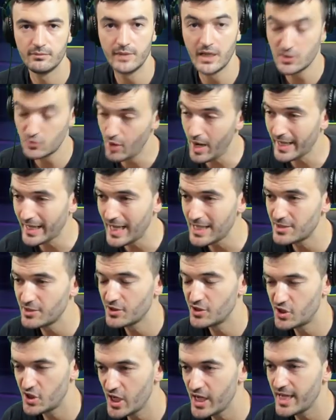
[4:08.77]
That's right, guys,
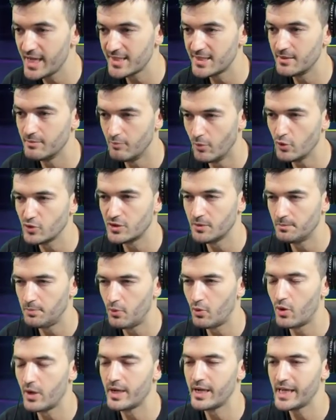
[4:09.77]
she is the most
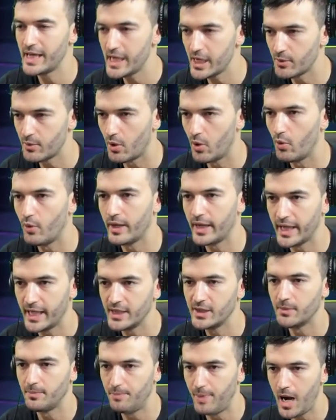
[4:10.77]
important hero
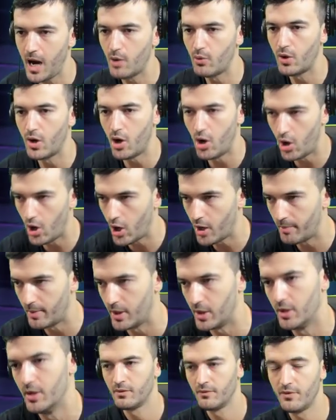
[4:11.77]
in the power
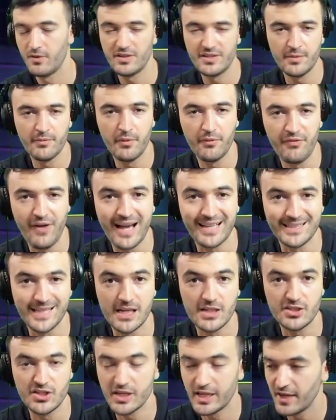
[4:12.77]
armor, for the simple fact
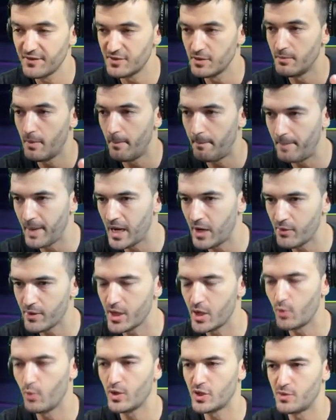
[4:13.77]
that she gives them a
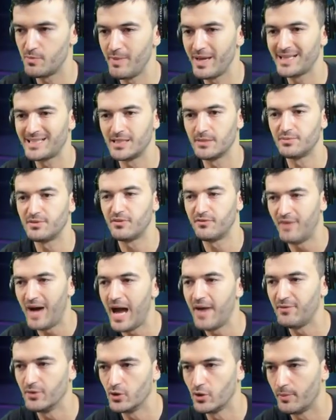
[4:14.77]
barrier, which makes them
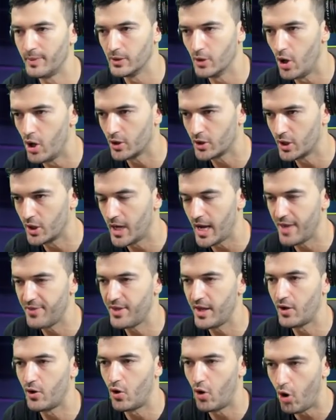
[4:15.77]
survive a little bit longer, and
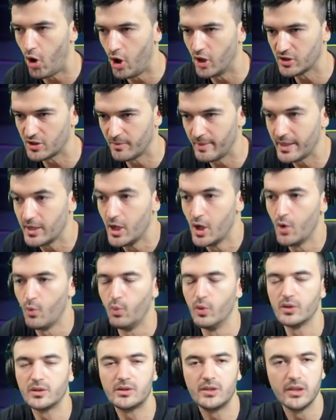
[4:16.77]
then her ultimate
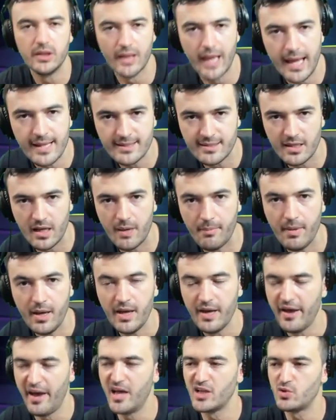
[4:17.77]
will cleanse them,
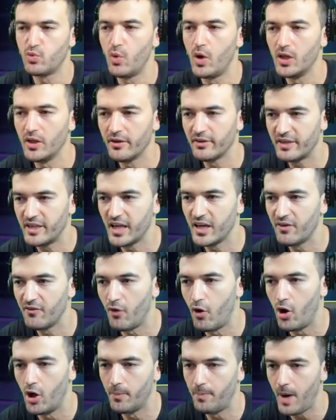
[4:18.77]
as well as give
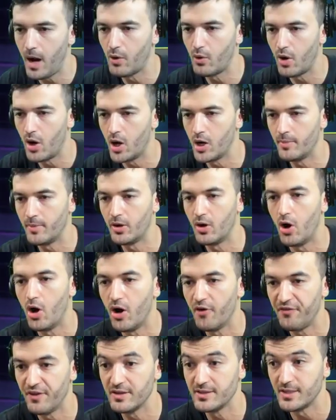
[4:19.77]
all power armor
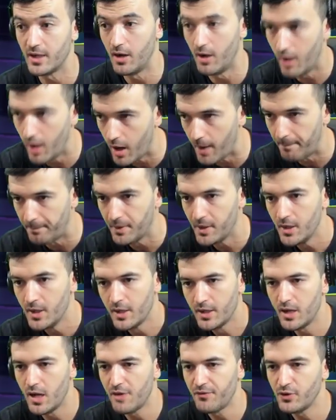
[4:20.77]
offense up.
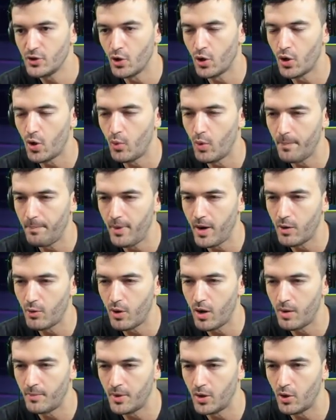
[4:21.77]
Now, if you don't know what power
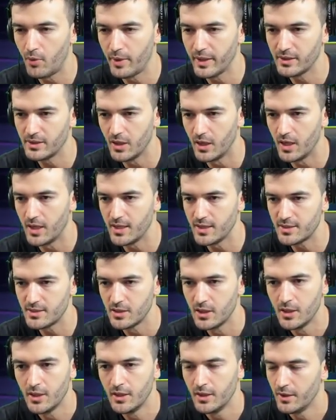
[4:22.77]
armor already does,
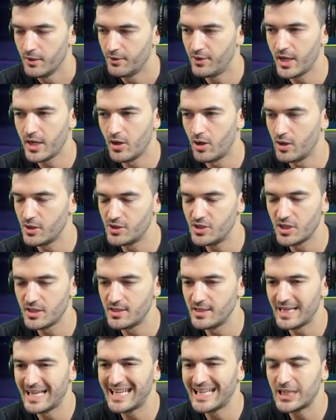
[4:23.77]
they are
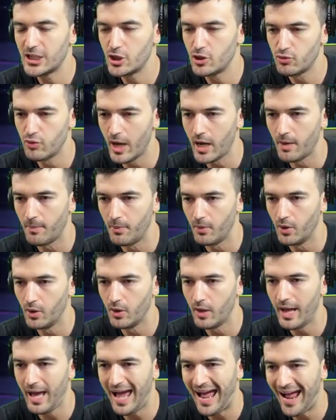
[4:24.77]
just
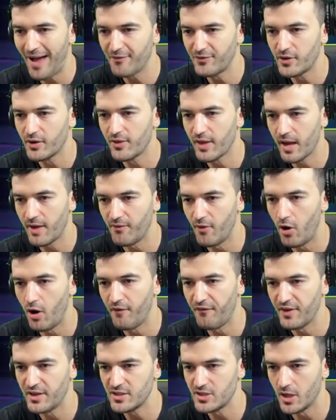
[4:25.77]
incredible after they have
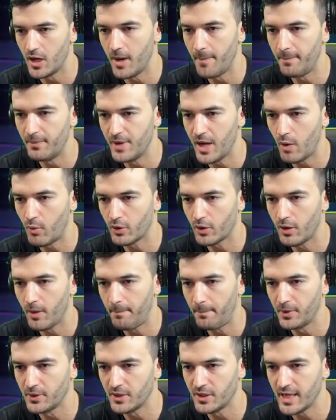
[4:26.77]
offense up. Now, we're going to
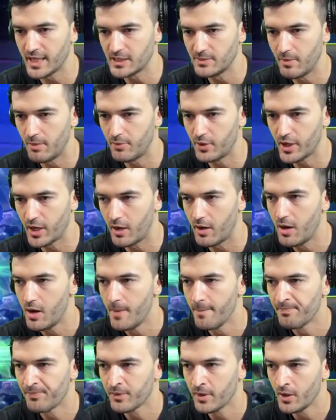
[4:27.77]
put the next member here,
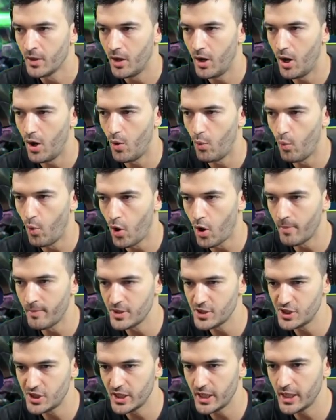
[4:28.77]
War
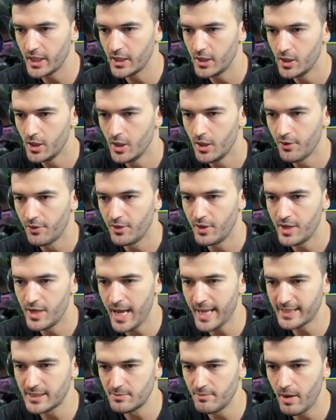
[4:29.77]
Machine. The
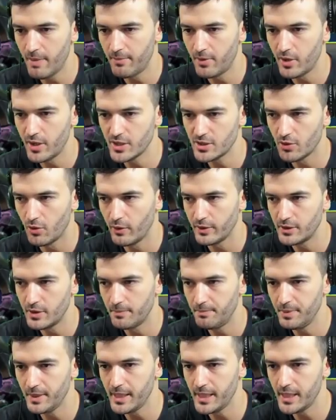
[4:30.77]
next member is going to
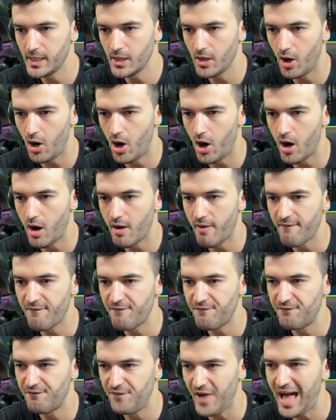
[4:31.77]
be our
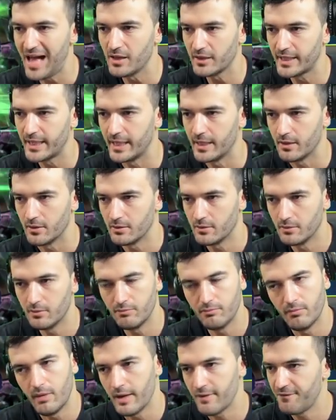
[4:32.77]
Falcon,
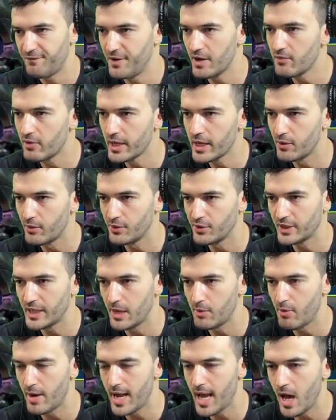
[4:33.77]
my favorite hero in the
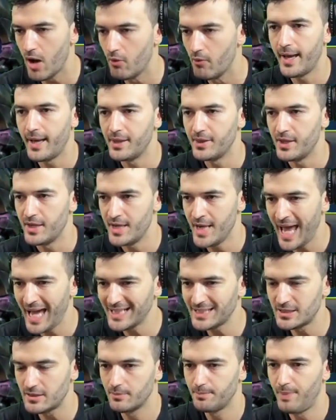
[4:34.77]
game right now. The
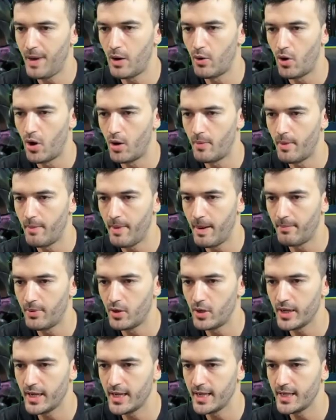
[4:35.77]
next power armor
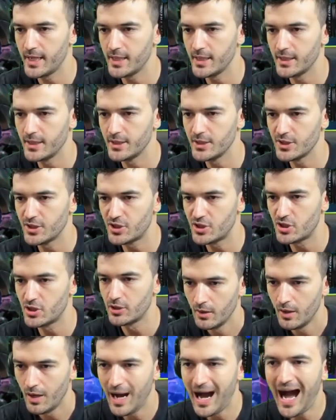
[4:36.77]
member is
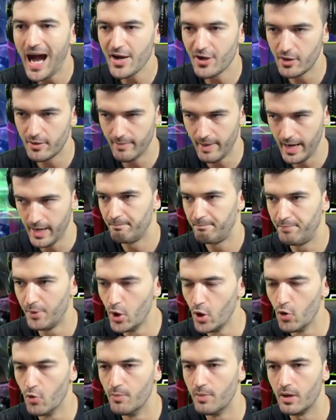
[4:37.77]
Iron Man.
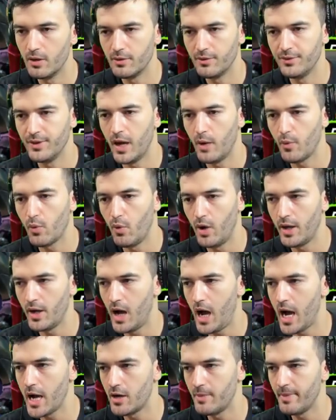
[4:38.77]
Boom! Now, we want
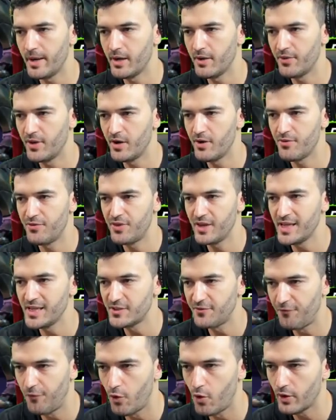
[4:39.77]
Iron Man in there. These
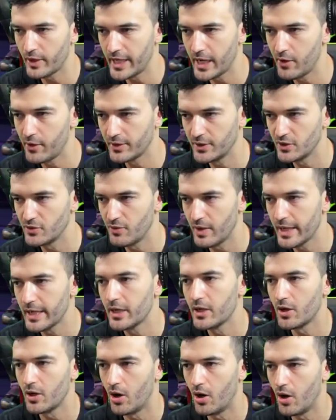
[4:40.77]
4 characters right
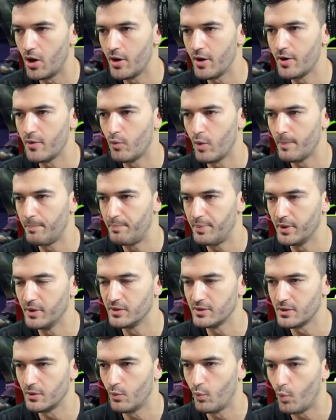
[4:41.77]
here are what
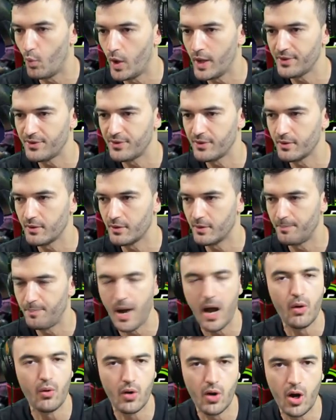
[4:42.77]
builds what the
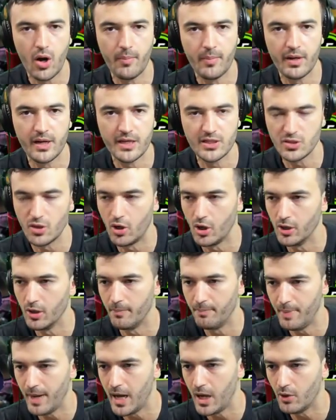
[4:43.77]
power armor is all
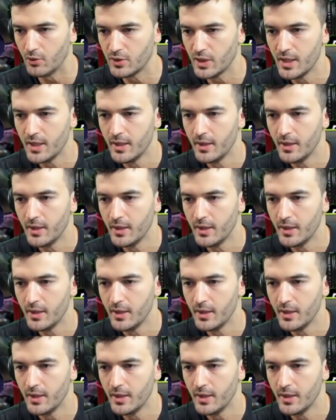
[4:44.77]
about.